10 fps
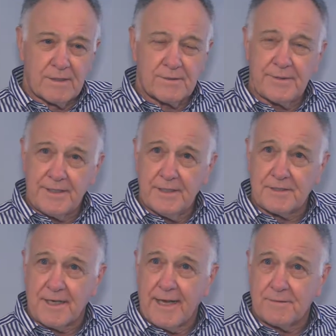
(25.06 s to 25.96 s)
3
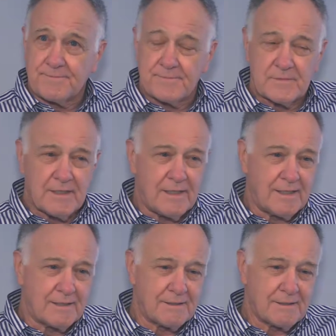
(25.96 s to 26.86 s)
years now,
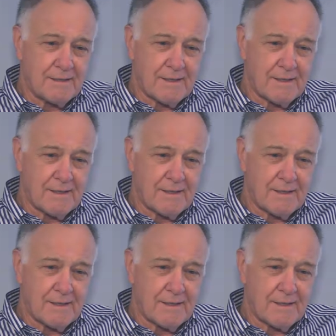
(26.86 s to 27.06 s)
and